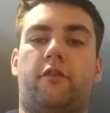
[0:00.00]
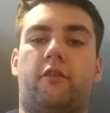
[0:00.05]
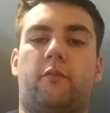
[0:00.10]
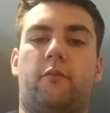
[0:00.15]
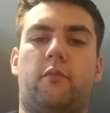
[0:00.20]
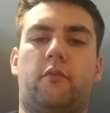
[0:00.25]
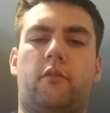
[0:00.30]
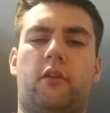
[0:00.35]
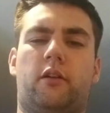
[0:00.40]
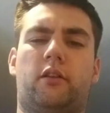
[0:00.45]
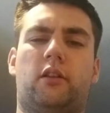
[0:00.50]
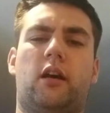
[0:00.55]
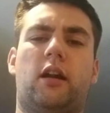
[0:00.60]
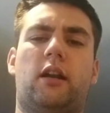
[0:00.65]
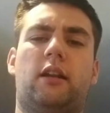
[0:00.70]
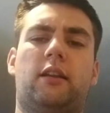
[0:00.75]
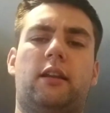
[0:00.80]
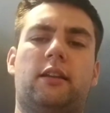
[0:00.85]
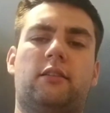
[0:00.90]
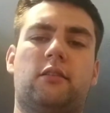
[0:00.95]
a lot
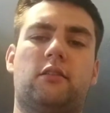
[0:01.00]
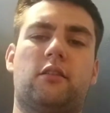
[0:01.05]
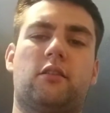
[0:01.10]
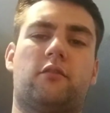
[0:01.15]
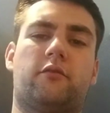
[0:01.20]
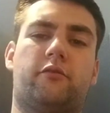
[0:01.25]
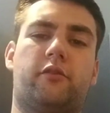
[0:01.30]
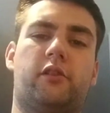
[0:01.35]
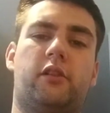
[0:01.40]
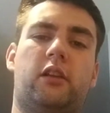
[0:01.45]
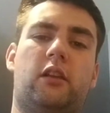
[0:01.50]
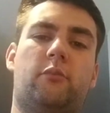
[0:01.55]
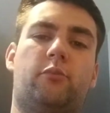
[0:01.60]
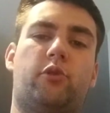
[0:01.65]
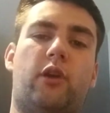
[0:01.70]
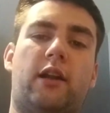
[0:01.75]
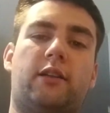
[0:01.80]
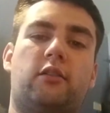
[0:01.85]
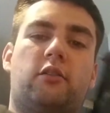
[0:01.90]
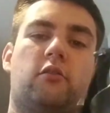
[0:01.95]
of instances, really
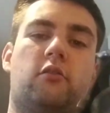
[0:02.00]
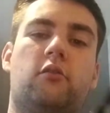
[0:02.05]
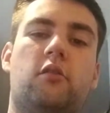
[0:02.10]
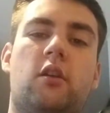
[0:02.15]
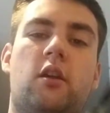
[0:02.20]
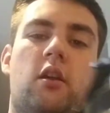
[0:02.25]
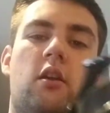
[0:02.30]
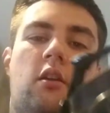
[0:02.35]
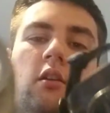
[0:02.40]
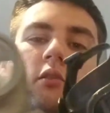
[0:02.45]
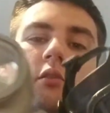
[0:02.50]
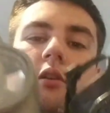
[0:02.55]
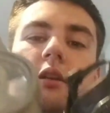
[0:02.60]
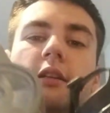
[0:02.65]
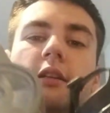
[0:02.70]
impractical. Look at